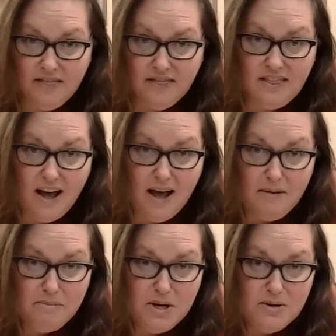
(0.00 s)
The
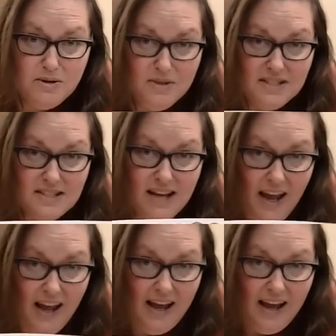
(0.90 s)
moose
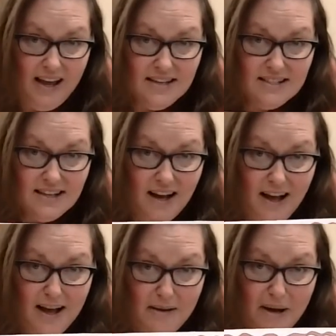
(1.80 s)
has
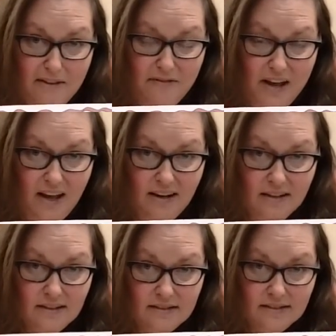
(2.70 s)
a muffin.
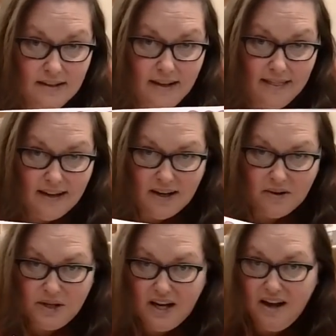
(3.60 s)
There
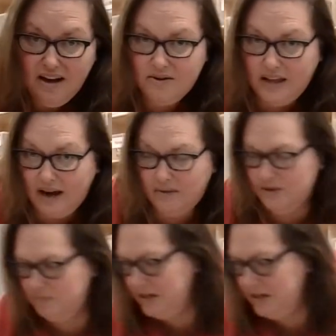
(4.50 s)
we go. That would be